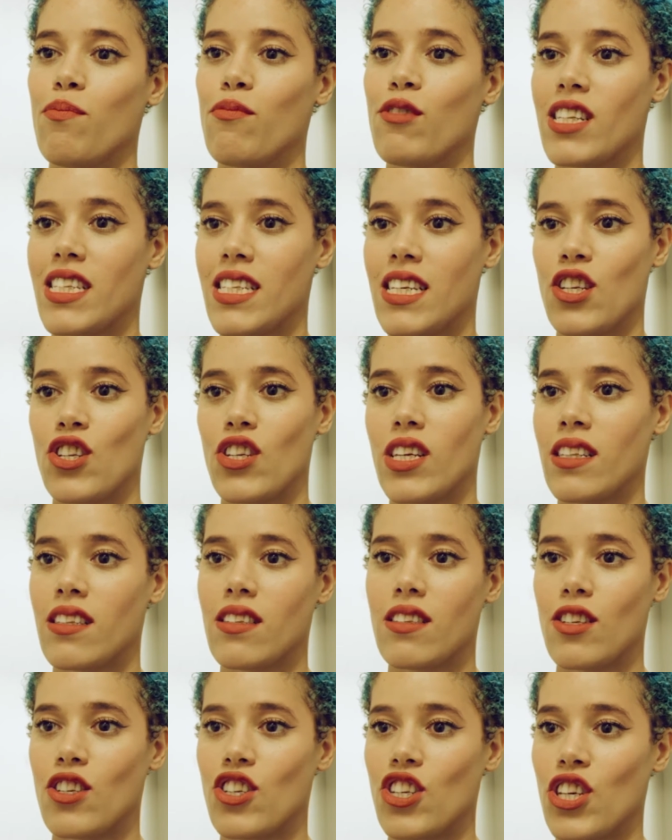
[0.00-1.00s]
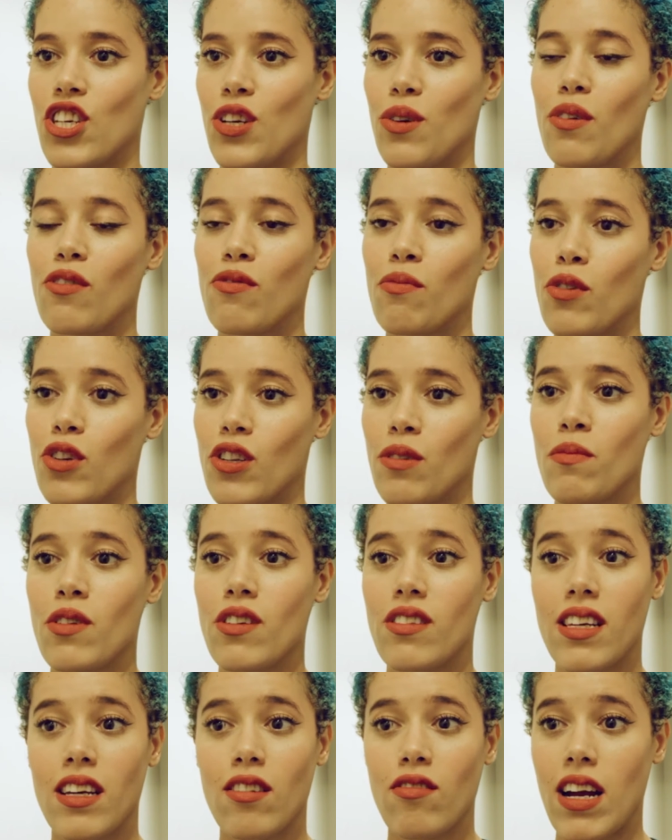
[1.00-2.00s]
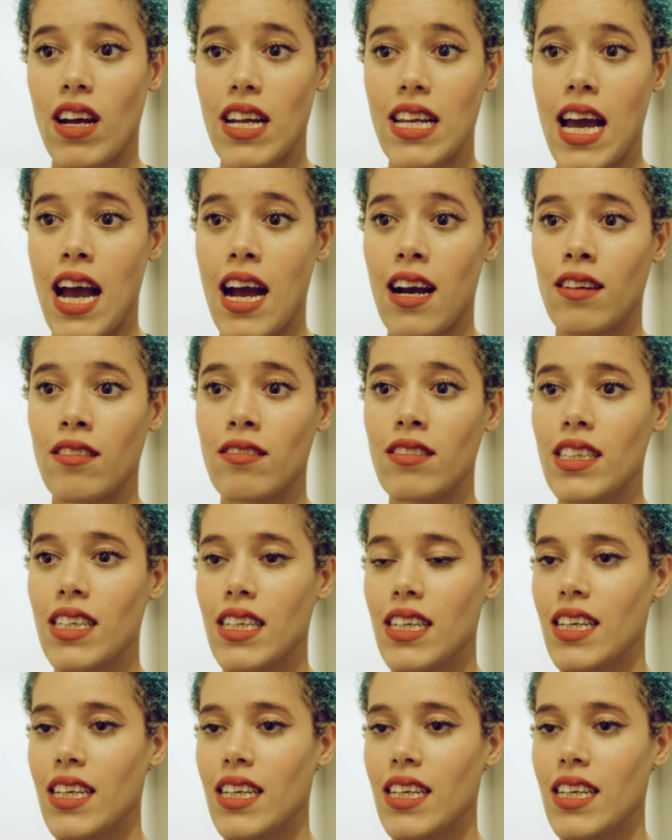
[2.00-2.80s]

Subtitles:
British Institute of Modern Music right now.